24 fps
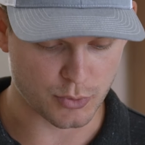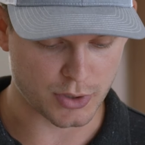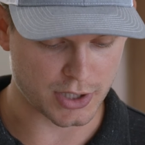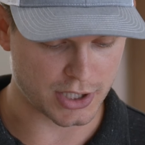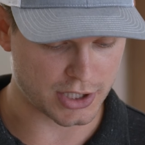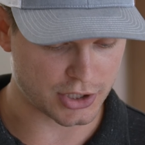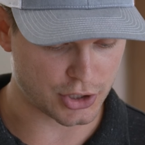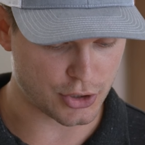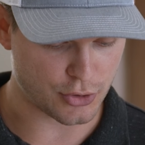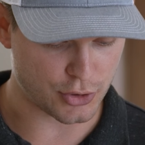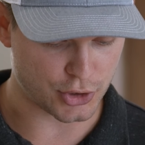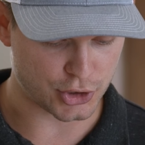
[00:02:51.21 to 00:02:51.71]
we're
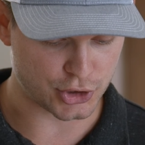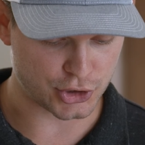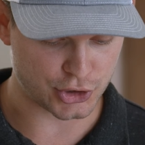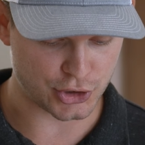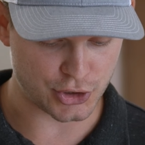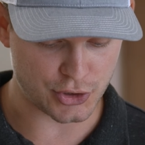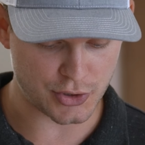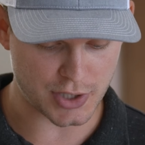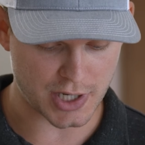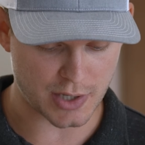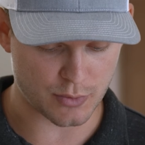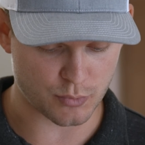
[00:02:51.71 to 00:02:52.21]
gonna go to
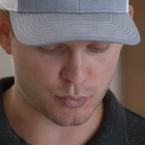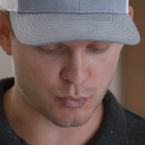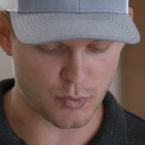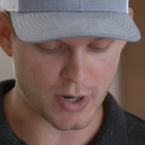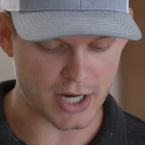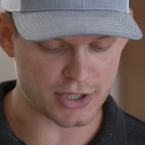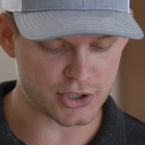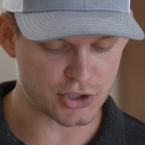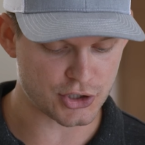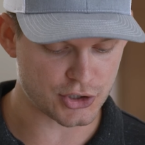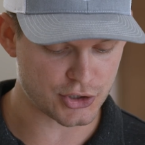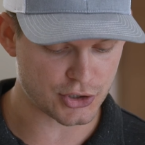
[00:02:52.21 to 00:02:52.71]
shoot and
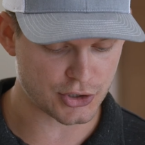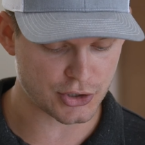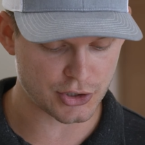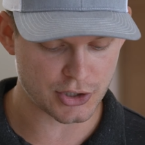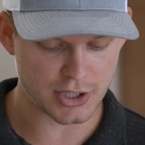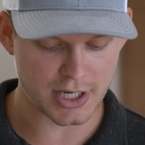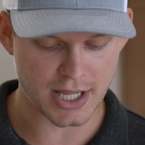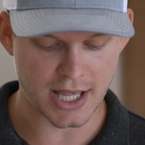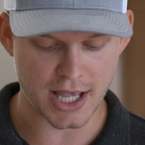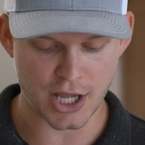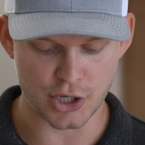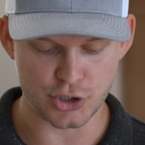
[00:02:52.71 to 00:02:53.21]

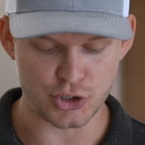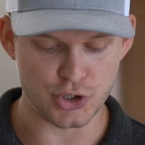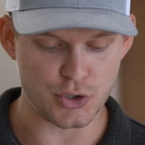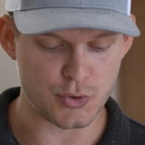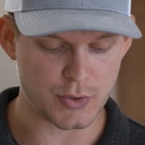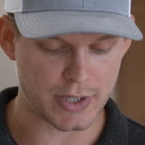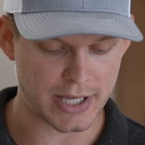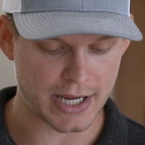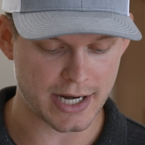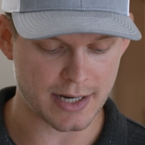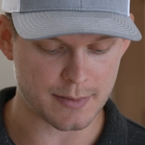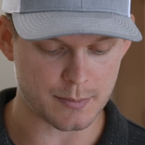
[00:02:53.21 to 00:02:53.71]
register a new
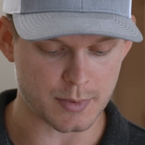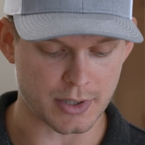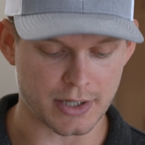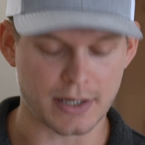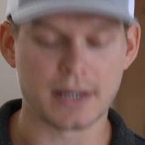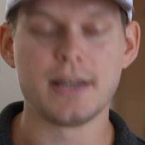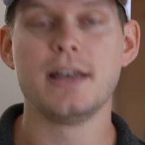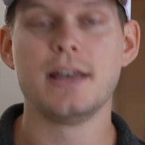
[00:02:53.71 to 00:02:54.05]
camera.